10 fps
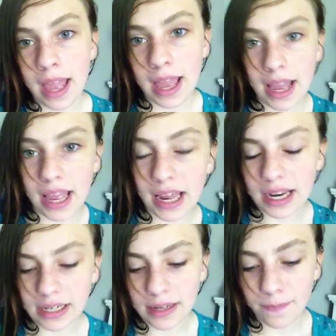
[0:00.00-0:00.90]

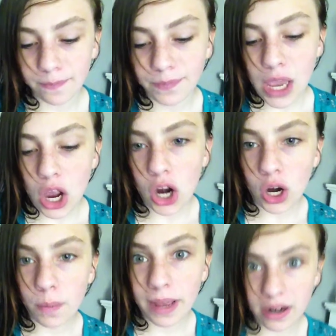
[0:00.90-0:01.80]
And her
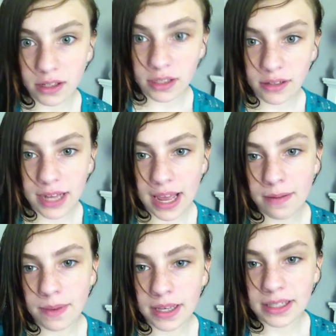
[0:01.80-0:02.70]
parents are dead
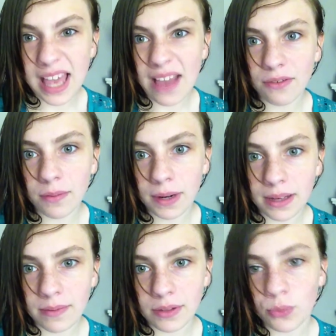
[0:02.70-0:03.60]
because everybody
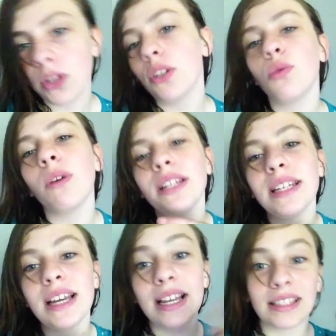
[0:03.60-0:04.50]
between
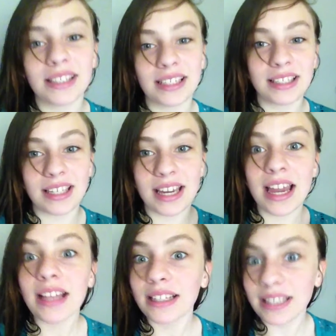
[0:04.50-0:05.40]
20 and 60
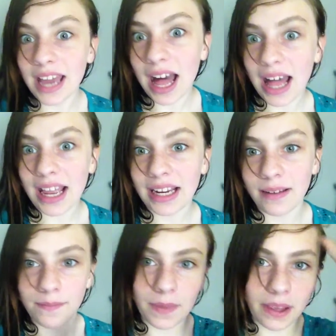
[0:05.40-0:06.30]
died,
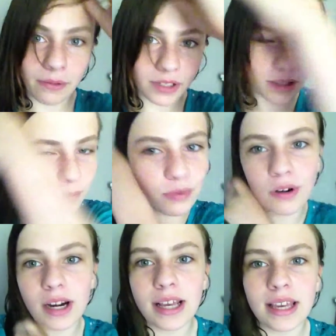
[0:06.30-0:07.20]
which is
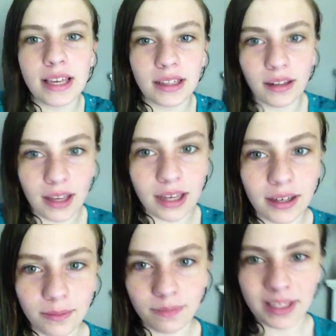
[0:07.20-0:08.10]
pretty
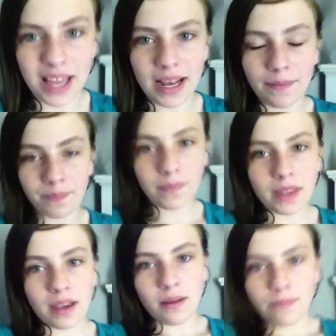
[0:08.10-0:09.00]
upsetting.
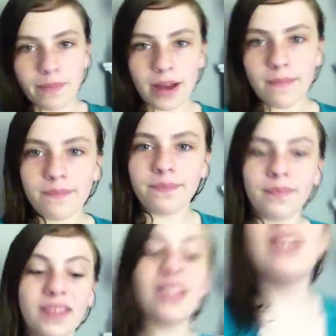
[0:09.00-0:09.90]
But
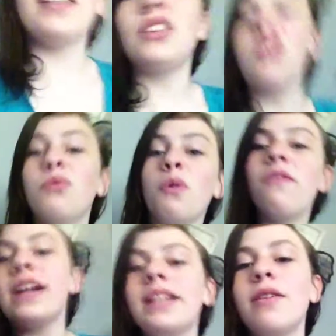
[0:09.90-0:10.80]
you will
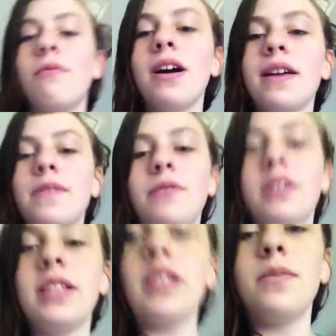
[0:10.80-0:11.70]
find out why if you
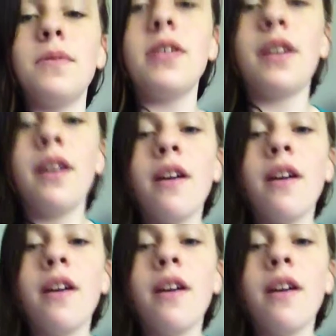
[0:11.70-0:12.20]
read this book.